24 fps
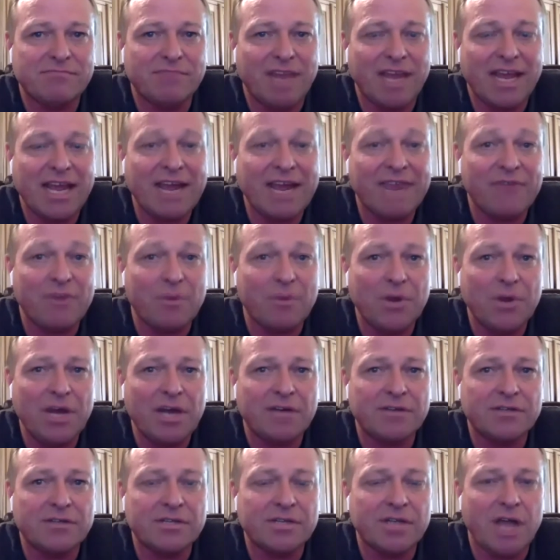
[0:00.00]
like everyone
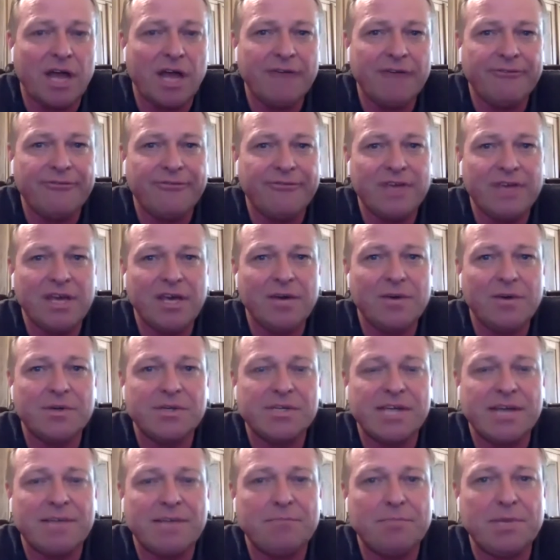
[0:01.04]
else, life for you as
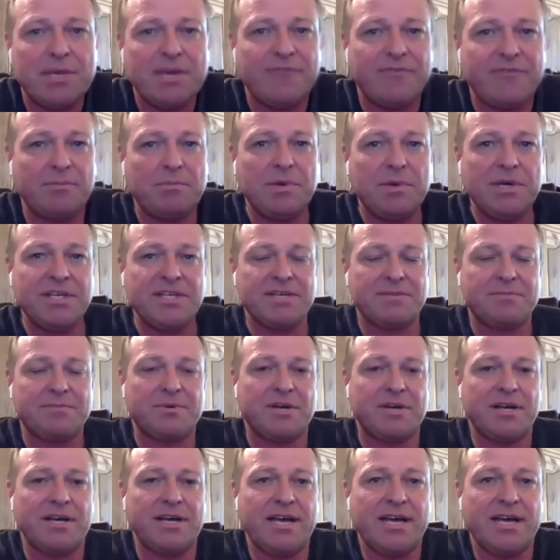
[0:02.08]
MP for Peterborough